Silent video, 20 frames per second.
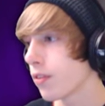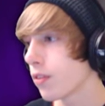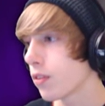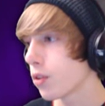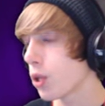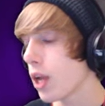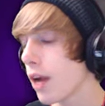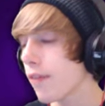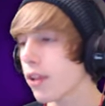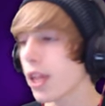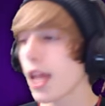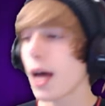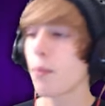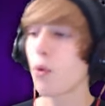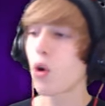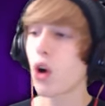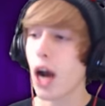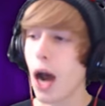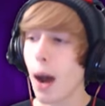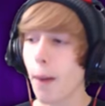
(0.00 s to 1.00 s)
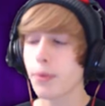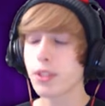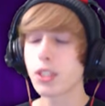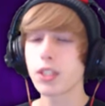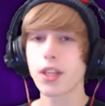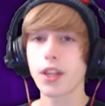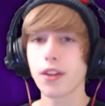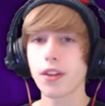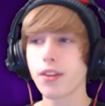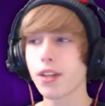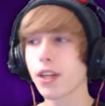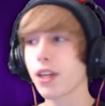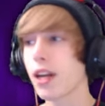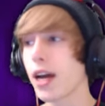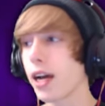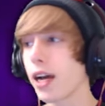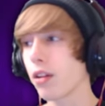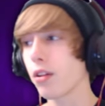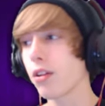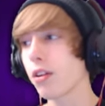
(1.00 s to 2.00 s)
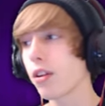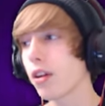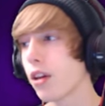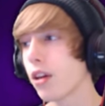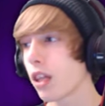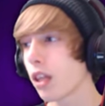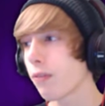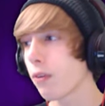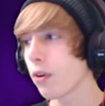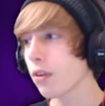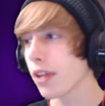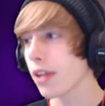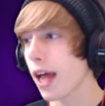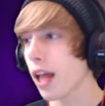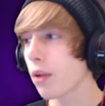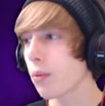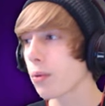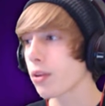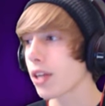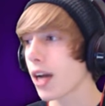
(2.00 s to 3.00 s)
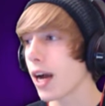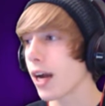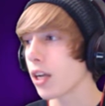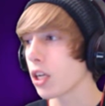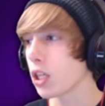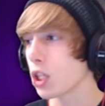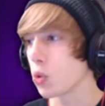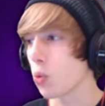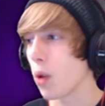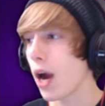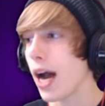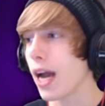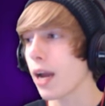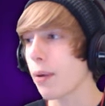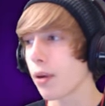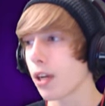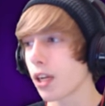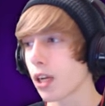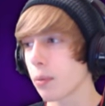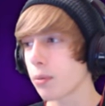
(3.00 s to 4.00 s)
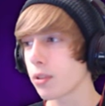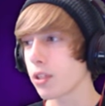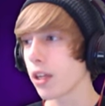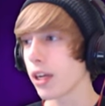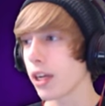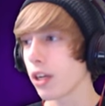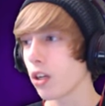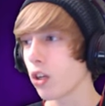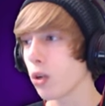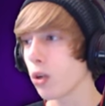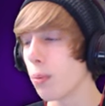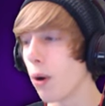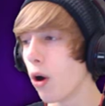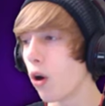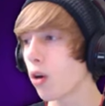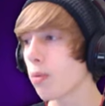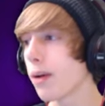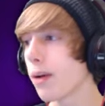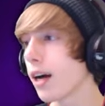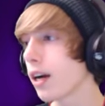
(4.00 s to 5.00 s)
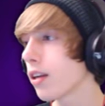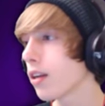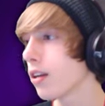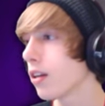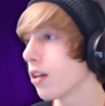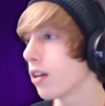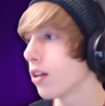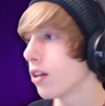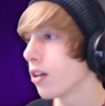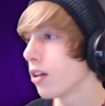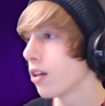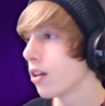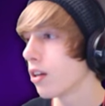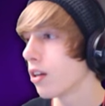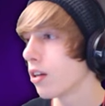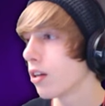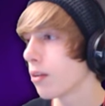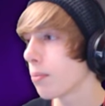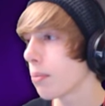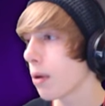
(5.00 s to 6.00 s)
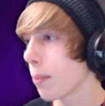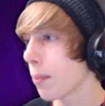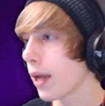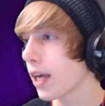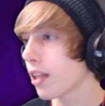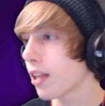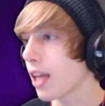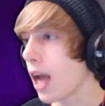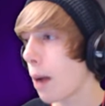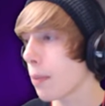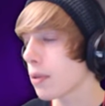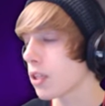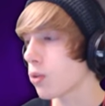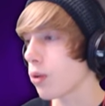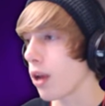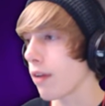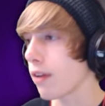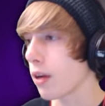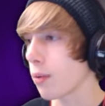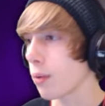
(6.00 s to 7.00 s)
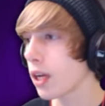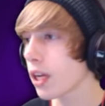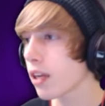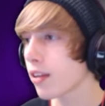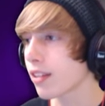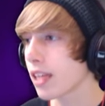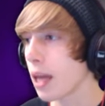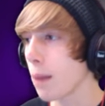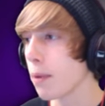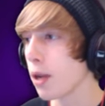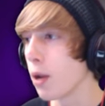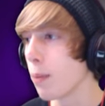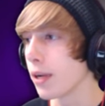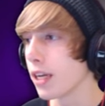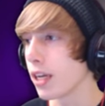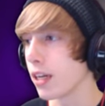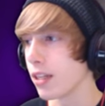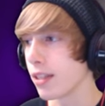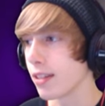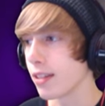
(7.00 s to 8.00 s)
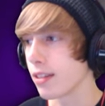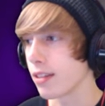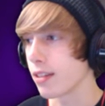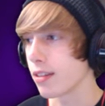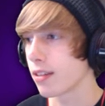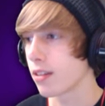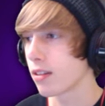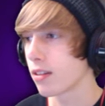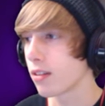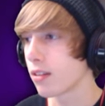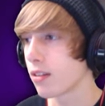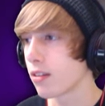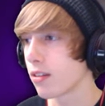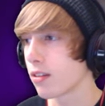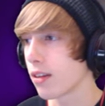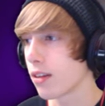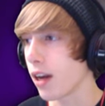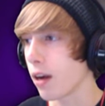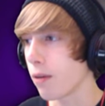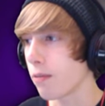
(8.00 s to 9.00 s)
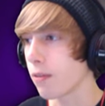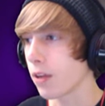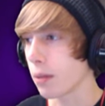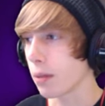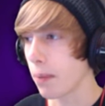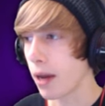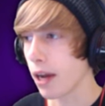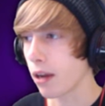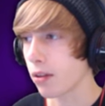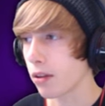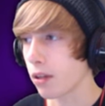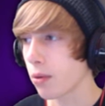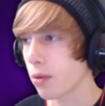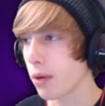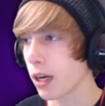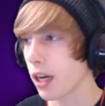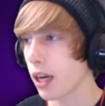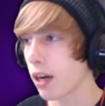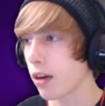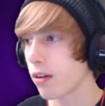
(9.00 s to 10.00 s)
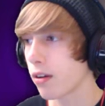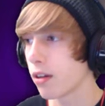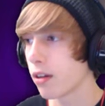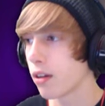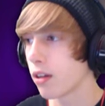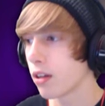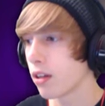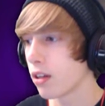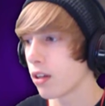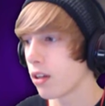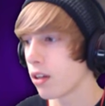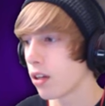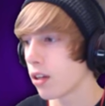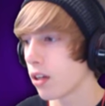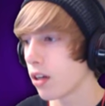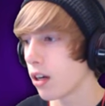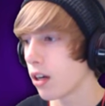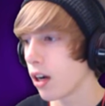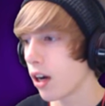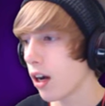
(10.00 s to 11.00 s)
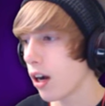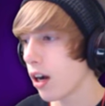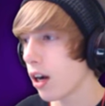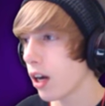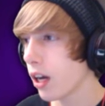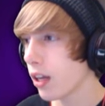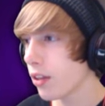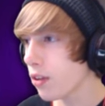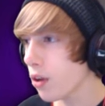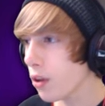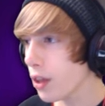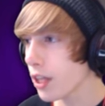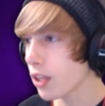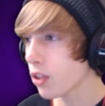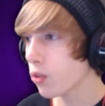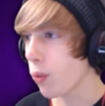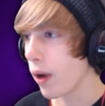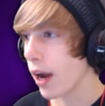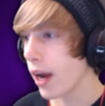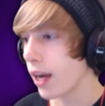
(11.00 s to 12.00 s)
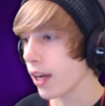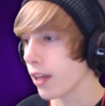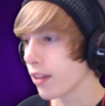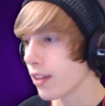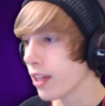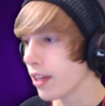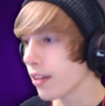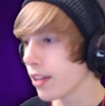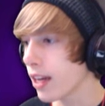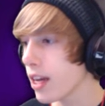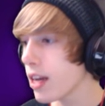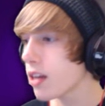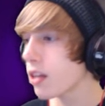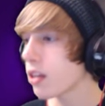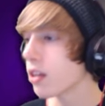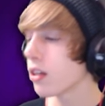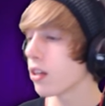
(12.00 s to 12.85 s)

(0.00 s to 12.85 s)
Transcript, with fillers: So you have a lot more options on the second island. The first island was kind of dry when it comes to, like, new Pokemon. But I'm liking the options we have here. We're gonna skip you because I don't feel like battling you right now. Uh, let's go this way. Is this it?